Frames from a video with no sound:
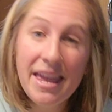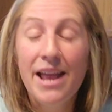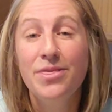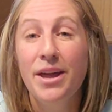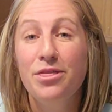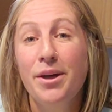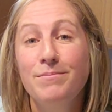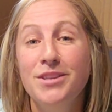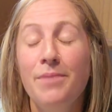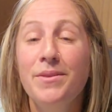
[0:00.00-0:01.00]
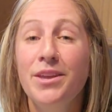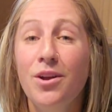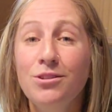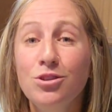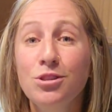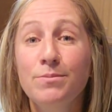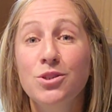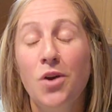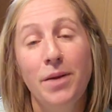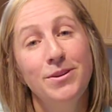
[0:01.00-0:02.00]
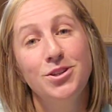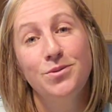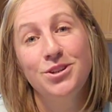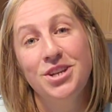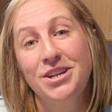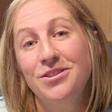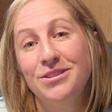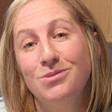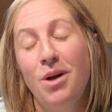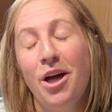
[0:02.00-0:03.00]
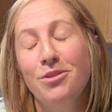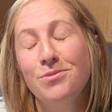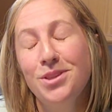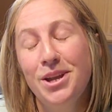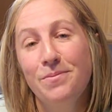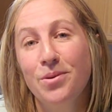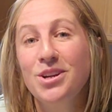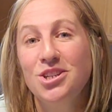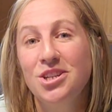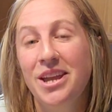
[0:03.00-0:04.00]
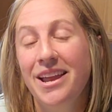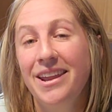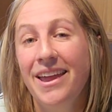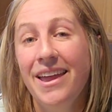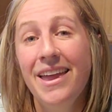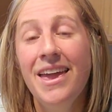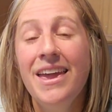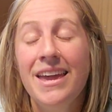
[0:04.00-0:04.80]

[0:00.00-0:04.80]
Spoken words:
hitting that thumbs up and then also subscribing to our channel as well. I'd really appreciate it.